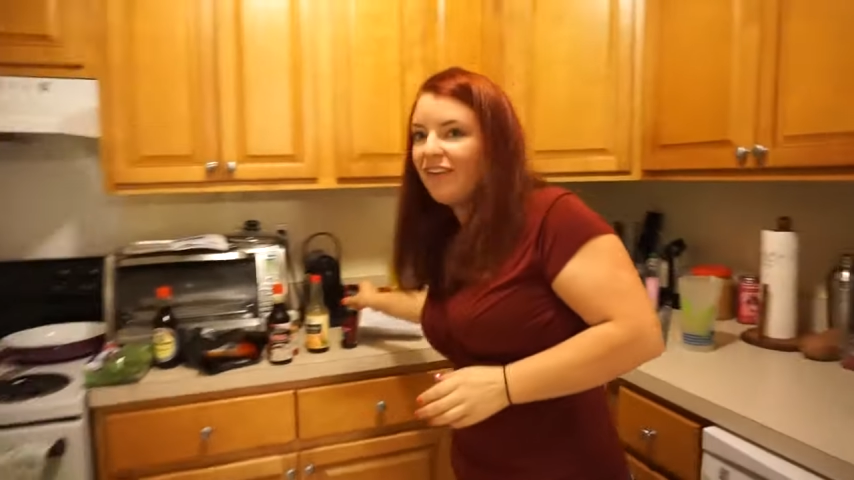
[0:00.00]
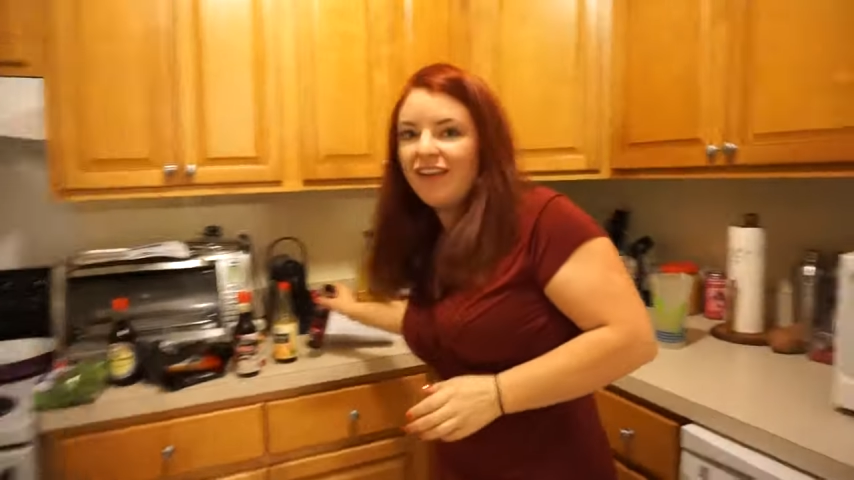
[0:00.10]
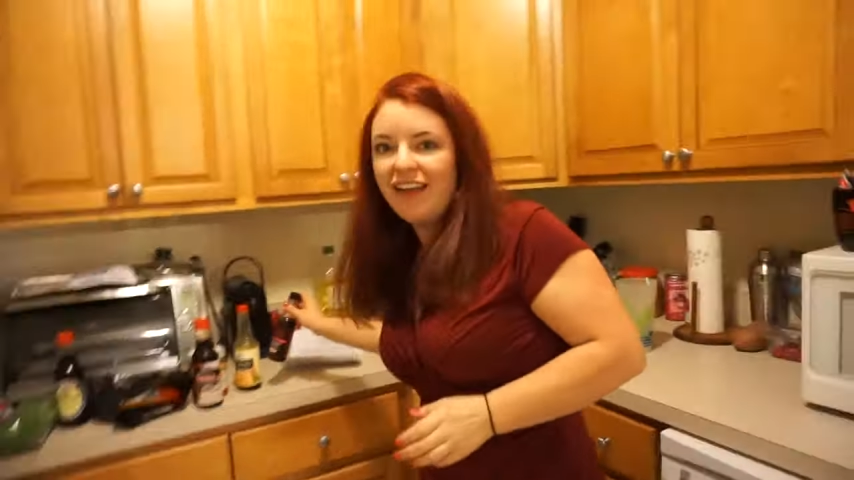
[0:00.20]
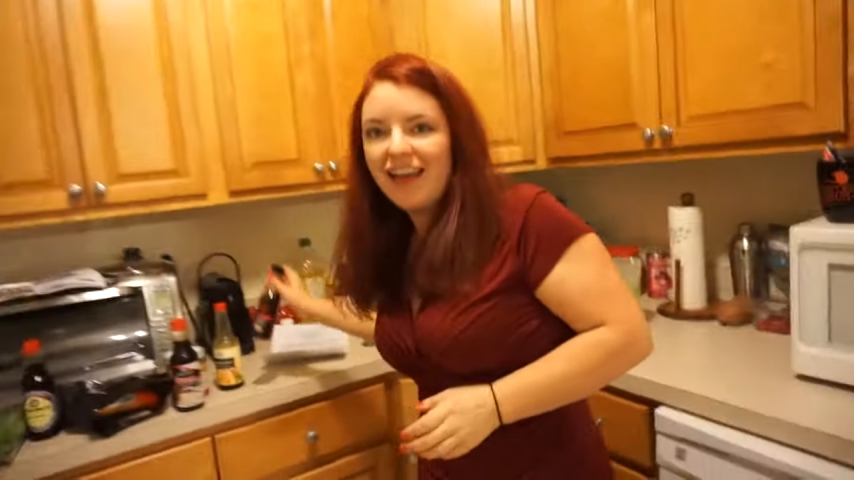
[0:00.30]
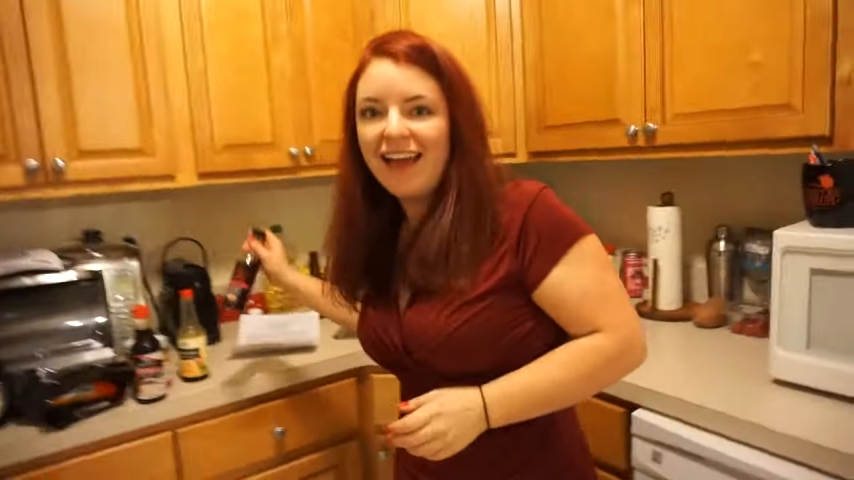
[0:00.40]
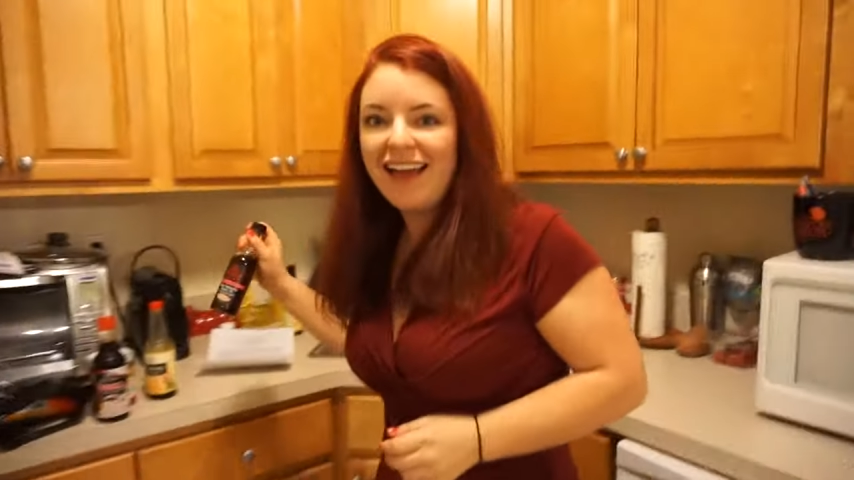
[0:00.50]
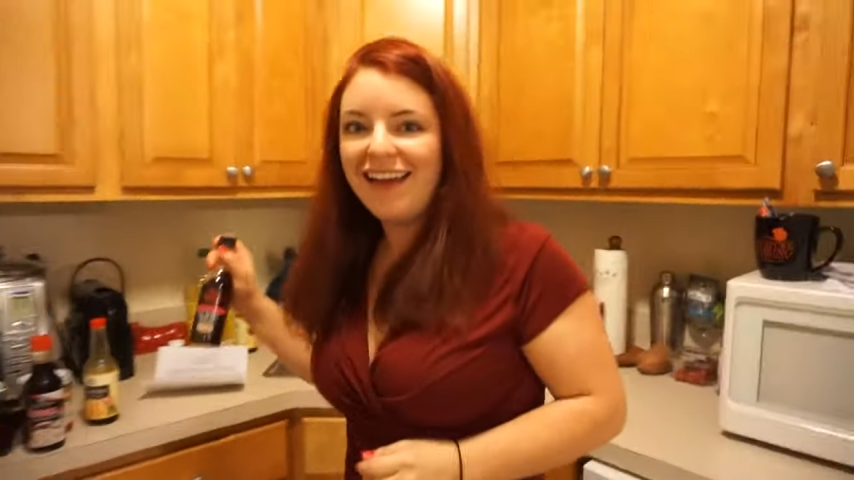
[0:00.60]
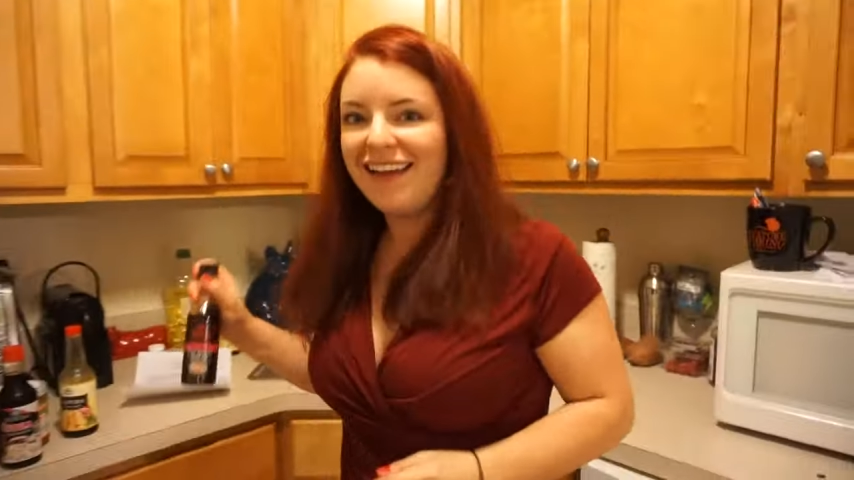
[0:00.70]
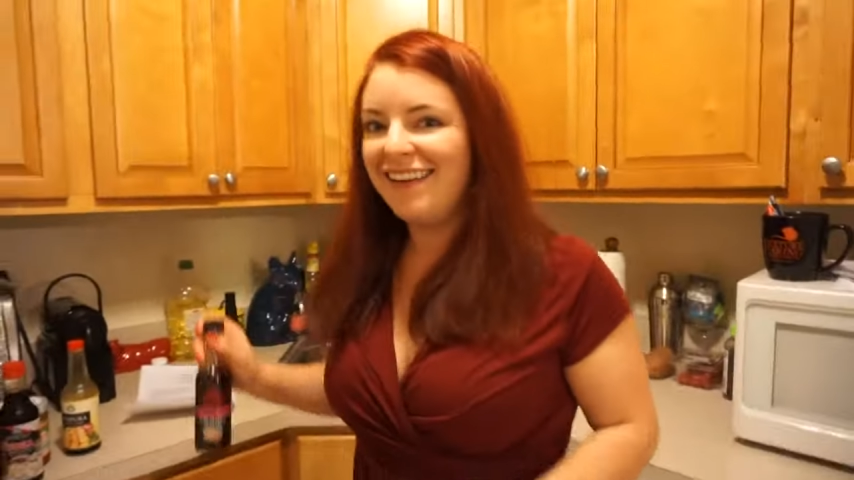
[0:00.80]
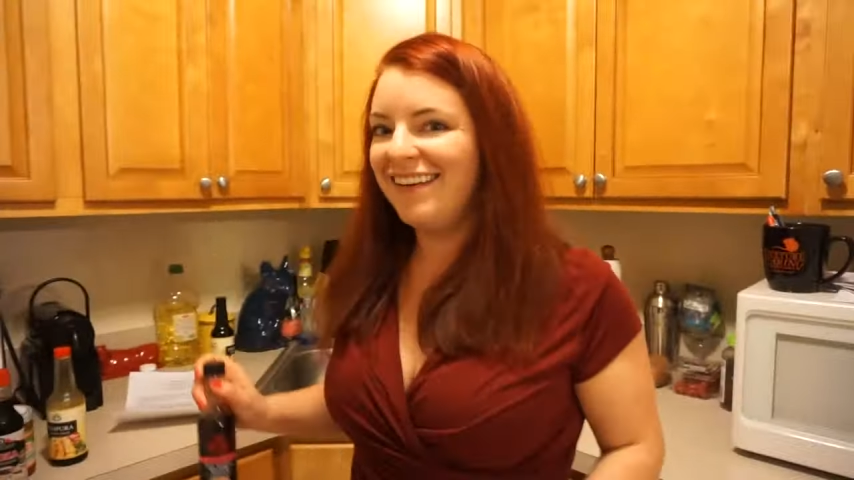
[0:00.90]
Yeah, this, so
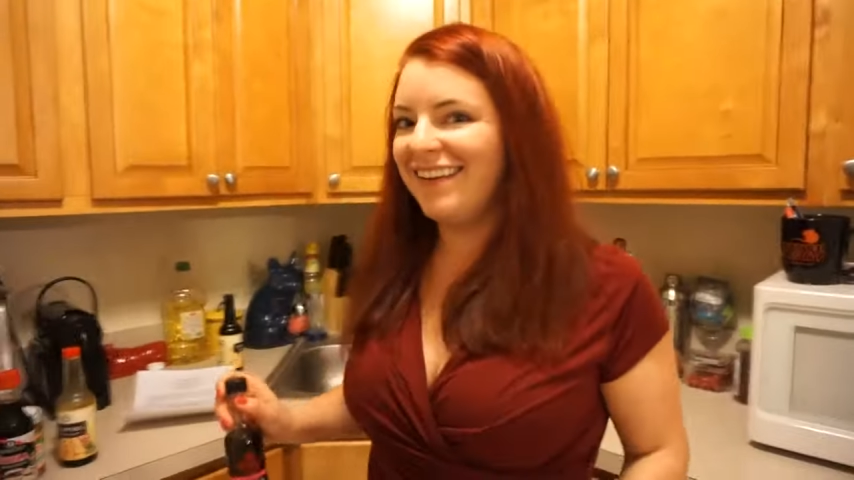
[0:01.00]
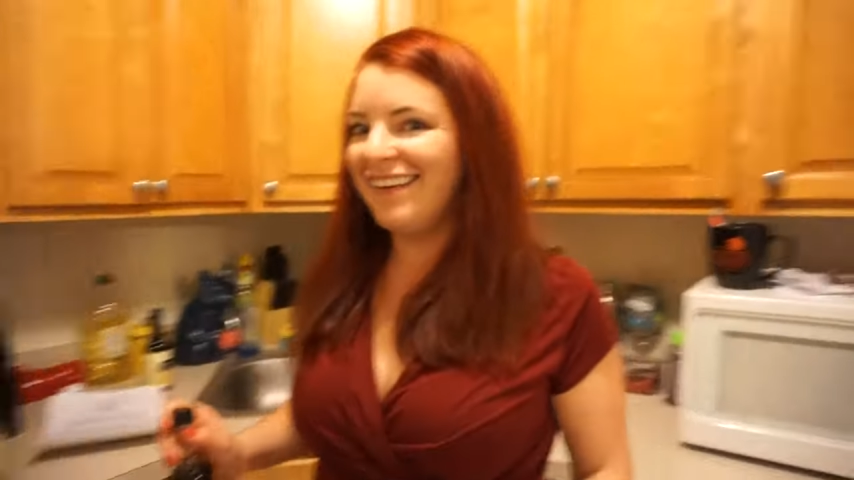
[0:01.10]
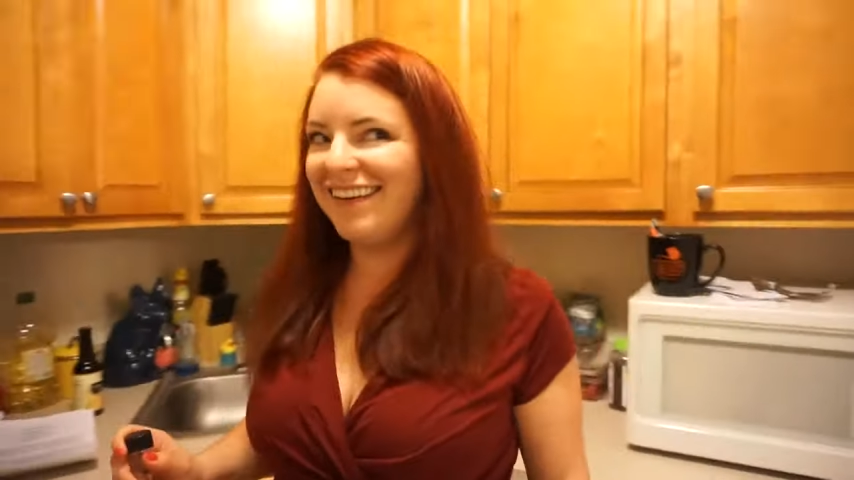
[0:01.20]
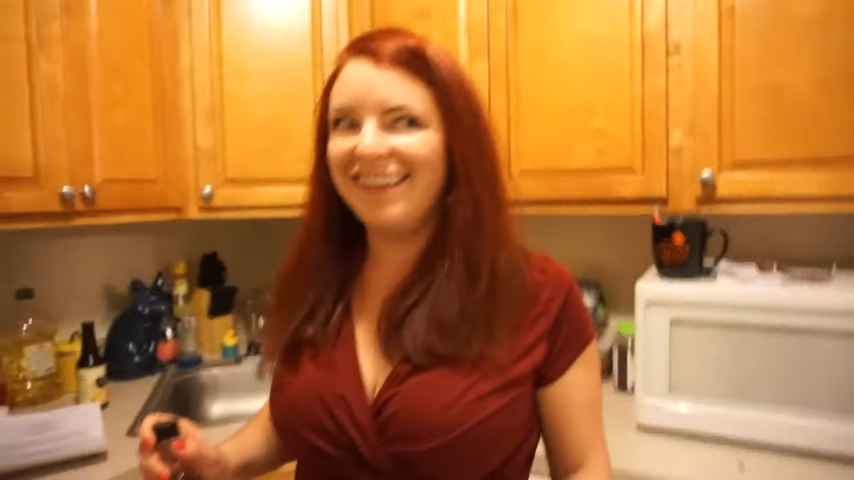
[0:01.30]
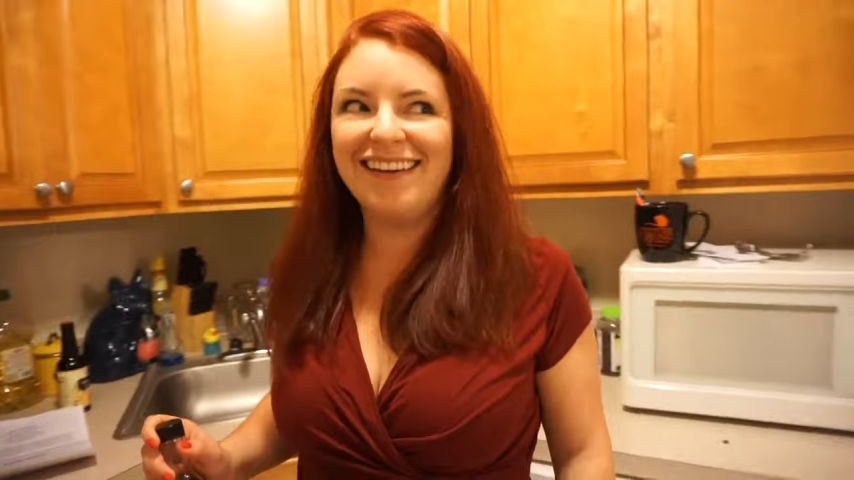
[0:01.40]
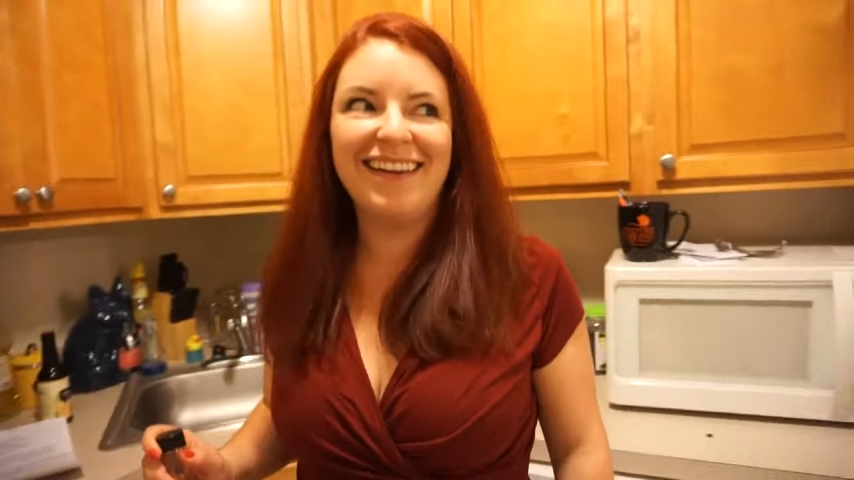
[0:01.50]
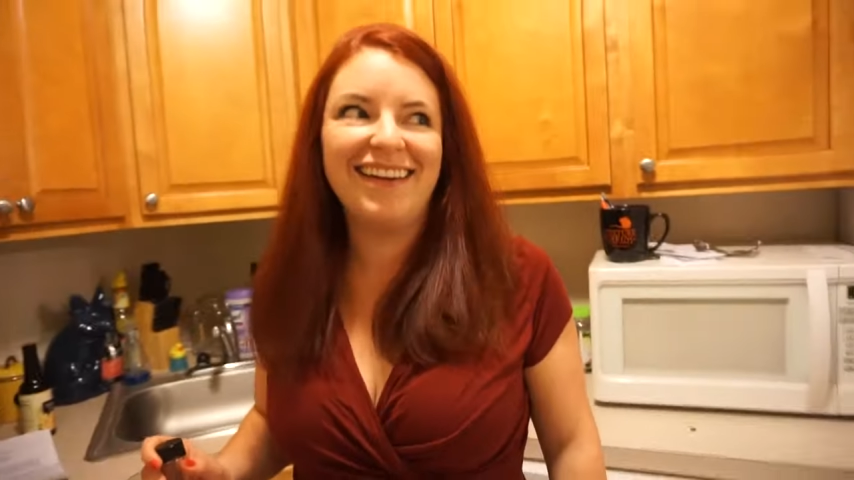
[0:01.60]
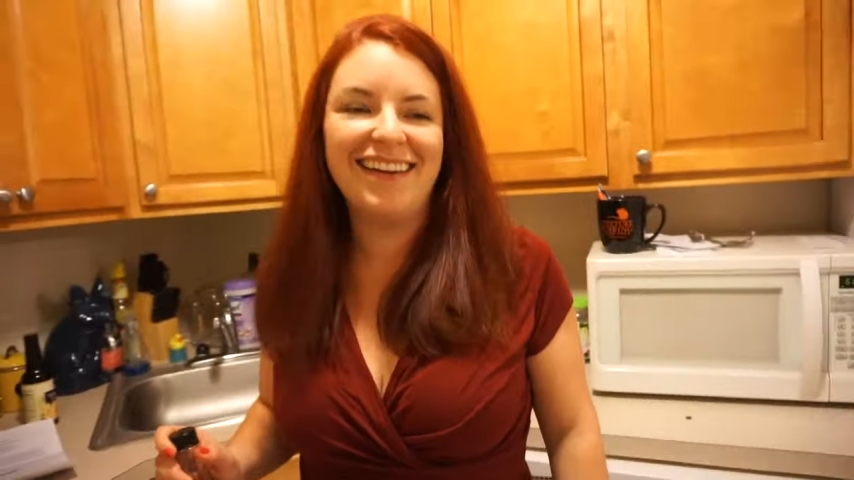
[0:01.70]
this is one of my best friends,